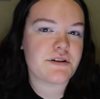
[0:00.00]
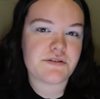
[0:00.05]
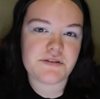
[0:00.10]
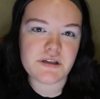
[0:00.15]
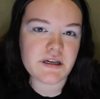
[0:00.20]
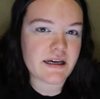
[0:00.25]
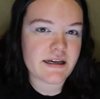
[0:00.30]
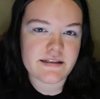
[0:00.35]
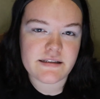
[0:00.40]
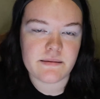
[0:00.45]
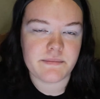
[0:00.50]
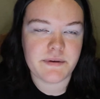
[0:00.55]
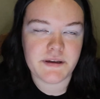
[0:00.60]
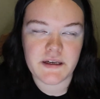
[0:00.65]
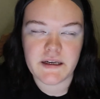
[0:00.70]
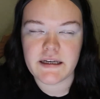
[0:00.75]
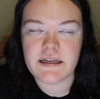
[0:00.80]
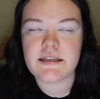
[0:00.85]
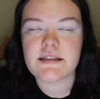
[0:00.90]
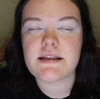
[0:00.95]
showed you guys a
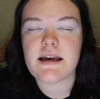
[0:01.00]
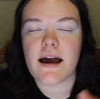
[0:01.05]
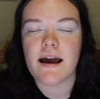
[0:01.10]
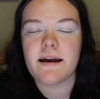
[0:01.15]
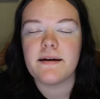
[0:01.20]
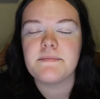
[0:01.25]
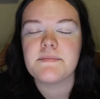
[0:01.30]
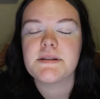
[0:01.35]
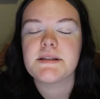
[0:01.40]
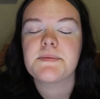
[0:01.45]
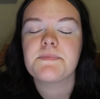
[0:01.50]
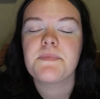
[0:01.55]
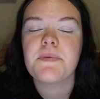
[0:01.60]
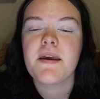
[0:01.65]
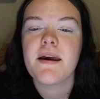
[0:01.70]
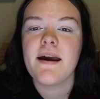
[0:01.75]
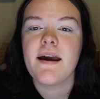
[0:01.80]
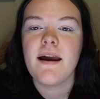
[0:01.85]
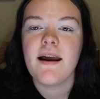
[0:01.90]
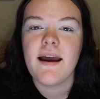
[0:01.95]
million times.
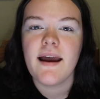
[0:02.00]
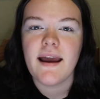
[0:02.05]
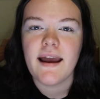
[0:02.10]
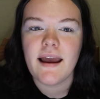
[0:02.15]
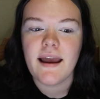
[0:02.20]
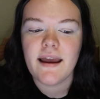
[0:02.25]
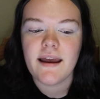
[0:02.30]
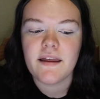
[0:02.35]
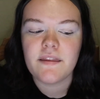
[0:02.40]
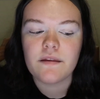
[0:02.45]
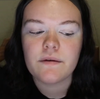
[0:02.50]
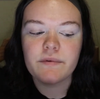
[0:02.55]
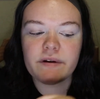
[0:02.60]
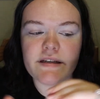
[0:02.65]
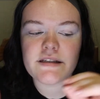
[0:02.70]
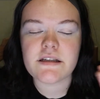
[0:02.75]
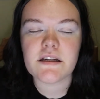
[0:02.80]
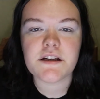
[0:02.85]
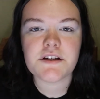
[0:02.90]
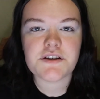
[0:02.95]
And the
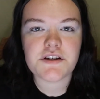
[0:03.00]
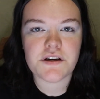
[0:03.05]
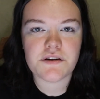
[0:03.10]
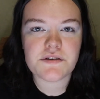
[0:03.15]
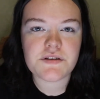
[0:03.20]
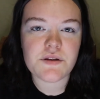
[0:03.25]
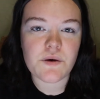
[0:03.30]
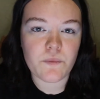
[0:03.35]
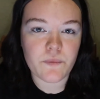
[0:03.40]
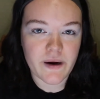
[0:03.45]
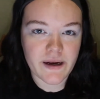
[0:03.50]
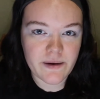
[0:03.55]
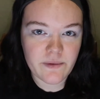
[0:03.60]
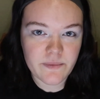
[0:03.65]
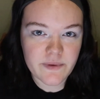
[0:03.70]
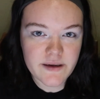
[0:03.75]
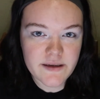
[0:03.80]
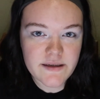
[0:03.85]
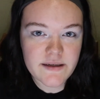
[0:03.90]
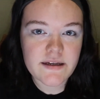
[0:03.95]
reason I chose the
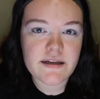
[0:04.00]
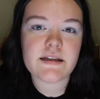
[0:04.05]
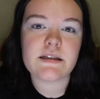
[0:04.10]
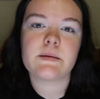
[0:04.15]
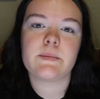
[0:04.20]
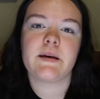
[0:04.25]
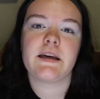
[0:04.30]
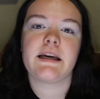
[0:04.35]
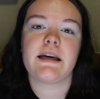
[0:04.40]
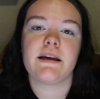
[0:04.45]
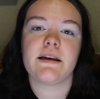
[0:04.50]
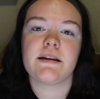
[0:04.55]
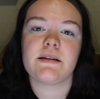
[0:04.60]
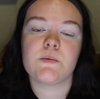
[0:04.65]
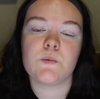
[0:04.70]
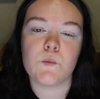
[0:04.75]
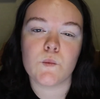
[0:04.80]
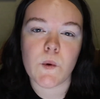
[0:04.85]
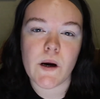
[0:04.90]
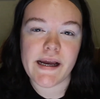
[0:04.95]
white one is
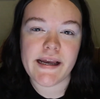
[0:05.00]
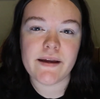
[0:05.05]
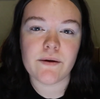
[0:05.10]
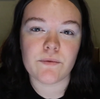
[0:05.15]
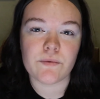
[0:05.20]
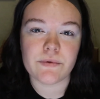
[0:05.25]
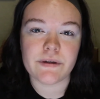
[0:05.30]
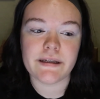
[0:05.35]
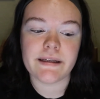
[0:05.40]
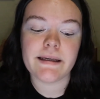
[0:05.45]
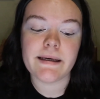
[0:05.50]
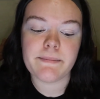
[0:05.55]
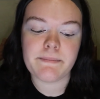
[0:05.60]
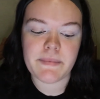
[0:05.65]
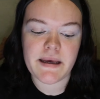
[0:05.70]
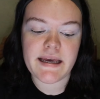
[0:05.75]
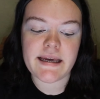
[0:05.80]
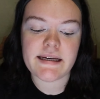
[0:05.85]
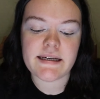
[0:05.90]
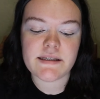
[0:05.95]
because white really
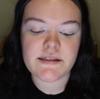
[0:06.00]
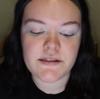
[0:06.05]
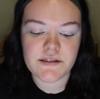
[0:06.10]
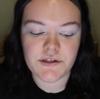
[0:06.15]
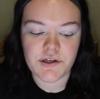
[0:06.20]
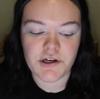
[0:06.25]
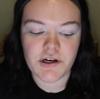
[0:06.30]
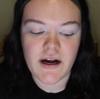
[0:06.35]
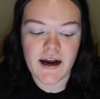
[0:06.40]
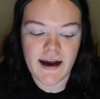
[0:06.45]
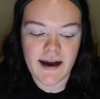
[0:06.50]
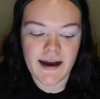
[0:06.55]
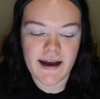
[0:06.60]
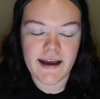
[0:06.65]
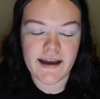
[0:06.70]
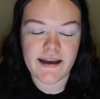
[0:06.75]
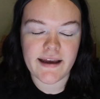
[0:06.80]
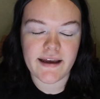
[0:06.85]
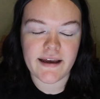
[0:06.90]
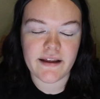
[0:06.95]
makes your
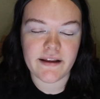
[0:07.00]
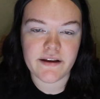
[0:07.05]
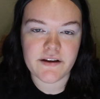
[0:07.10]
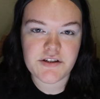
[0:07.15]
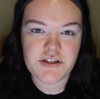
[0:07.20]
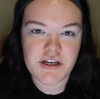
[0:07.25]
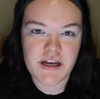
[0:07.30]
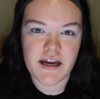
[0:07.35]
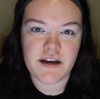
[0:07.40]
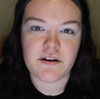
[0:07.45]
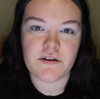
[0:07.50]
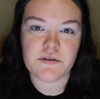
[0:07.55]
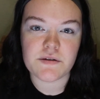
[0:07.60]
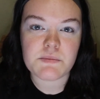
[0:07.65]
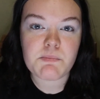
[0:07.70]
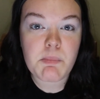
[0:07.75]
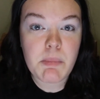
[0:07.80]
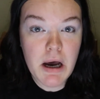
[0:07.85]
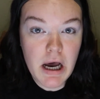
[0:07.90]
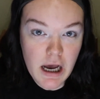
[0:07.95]
eye
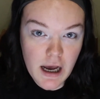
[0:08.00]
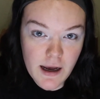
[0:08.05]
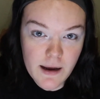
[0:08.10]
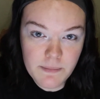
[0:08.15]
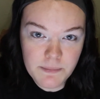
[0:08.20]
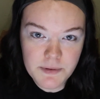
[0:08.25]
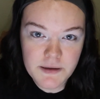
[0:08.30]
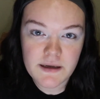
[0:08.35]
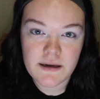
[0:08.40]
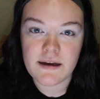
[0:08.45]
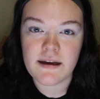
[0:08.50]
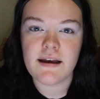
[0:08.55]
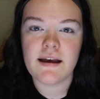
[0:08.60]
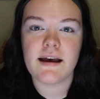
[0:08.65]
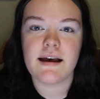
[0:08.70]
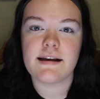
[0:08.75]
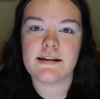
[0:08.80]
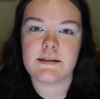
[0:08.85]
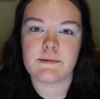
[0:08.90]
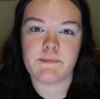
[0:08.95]
shadows pop,
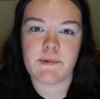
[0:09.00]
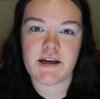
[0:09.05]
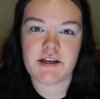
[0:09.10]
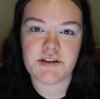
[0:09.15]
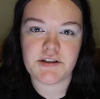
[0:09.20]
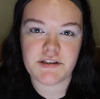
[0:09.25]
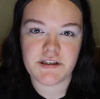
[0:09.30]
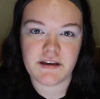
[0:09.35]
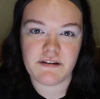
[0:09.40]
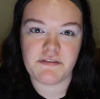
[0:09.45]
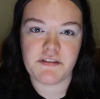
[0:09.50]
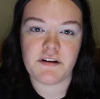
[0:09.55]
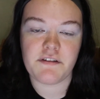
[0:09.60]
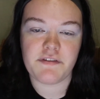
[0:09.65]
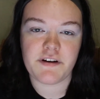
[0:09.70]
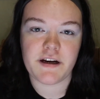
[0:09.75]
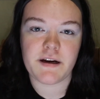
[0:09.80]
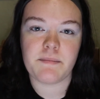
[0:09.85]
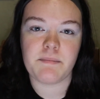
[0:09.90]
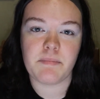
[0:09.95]
especially if they're
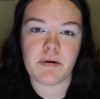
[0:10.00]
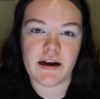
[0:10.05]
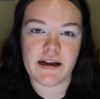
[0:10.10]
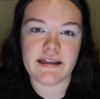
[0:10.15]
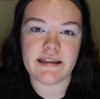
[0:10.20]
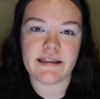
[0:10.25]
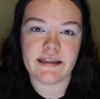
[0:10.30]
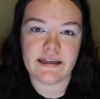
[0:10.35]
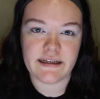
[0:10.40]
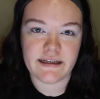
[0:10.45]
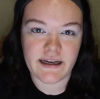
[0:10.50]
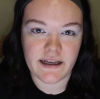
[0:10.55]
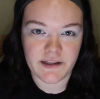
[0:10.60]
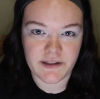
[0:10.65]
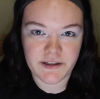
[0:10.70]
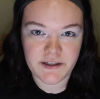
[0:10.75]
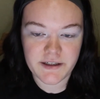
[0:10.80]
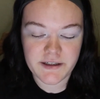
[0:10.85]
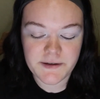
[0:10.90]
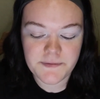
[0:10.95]
very brightly
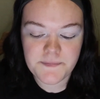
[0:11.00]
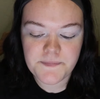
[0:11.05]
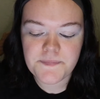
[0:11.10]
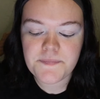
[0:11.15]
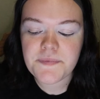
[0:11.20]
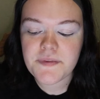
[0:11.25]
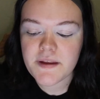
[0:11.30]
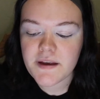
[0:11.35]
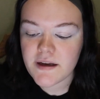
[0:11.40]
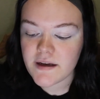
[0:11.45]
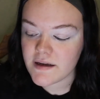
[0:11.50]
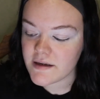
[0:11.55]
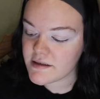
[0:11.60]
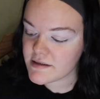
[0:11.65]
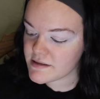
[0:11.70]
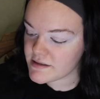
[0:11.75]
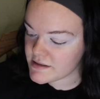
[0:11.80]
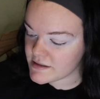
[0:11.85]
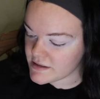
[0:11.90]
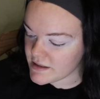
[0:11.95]
colored.
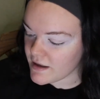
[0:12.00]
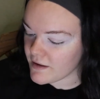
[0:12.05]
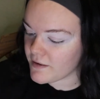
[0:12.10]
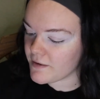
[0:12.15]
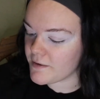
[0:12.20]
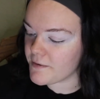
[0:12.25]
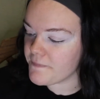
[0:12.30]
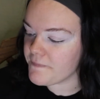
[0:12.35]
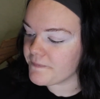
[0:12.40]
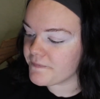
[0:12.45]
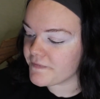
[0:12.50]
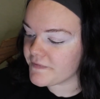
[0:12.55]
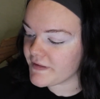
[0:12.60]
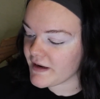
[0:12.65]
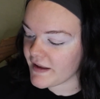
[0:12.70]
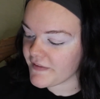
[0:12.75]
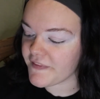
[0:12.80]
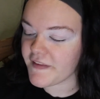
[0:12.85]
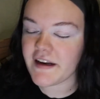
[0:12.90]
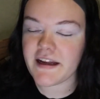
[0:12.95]
So,
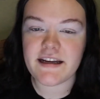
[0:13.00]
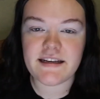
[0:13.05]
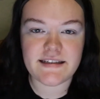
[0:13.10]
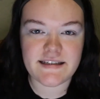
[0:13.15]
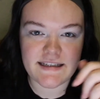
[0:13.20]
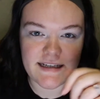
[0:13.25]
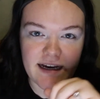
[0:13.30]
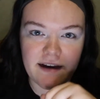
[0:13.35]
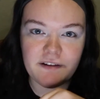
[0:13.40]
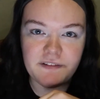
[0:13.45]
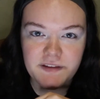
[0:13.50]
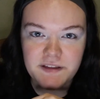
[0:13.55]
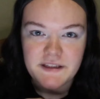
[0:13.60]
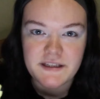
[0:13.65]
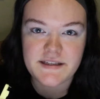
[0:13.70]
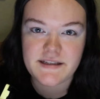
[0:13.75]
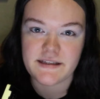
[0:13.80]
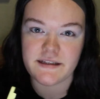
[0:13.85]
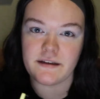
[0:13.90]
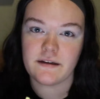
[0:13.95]
not that I doubt that
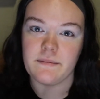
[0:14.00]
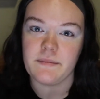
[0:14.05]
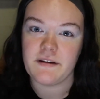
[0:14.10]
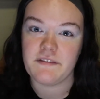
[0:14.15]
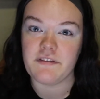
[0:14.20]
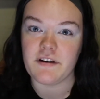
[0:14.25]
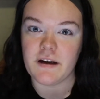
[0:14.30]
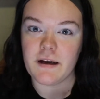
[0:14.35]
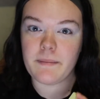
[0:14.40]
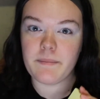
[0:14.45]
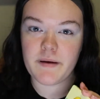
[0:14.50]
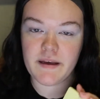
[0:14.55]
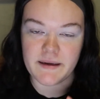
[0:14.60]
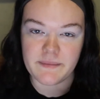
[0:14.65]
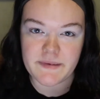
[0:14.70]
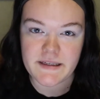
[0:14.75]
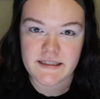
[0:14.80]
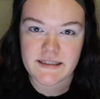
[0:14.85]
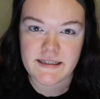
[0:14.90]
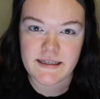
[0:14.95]
this is gonna be very
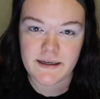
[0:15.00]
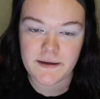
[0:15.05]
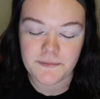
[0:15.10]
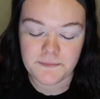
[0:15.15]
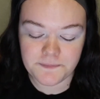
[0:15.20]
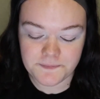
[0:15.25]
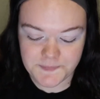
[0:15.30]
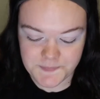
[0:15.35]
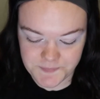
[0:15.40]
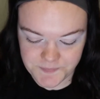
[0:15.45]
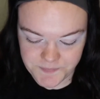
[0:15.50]
pigmented,